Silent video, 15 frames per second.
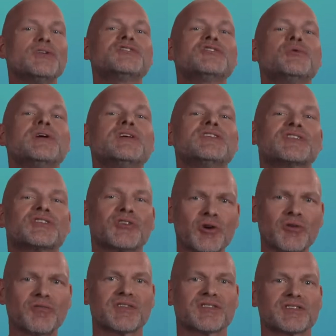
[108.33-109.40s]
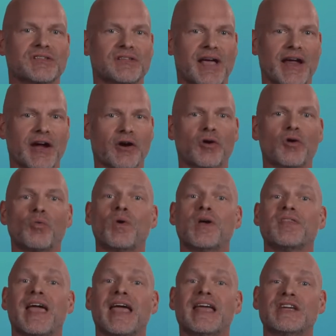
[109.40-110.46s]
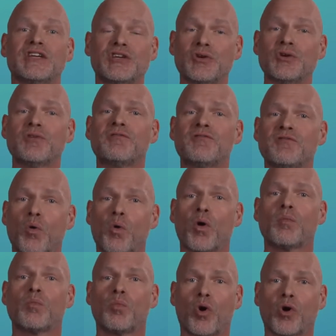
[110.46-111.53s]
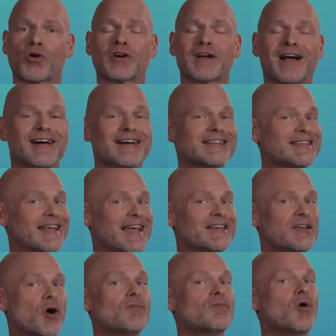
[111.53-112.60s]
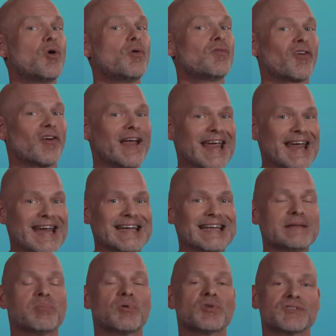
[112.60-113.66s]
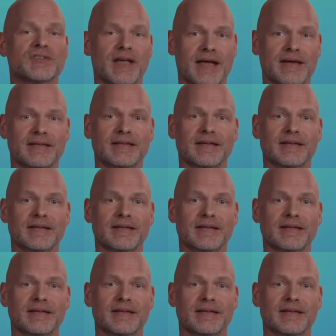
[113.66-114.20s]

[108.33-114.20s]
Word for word: to a surface layer with a uniform water content of over 80%.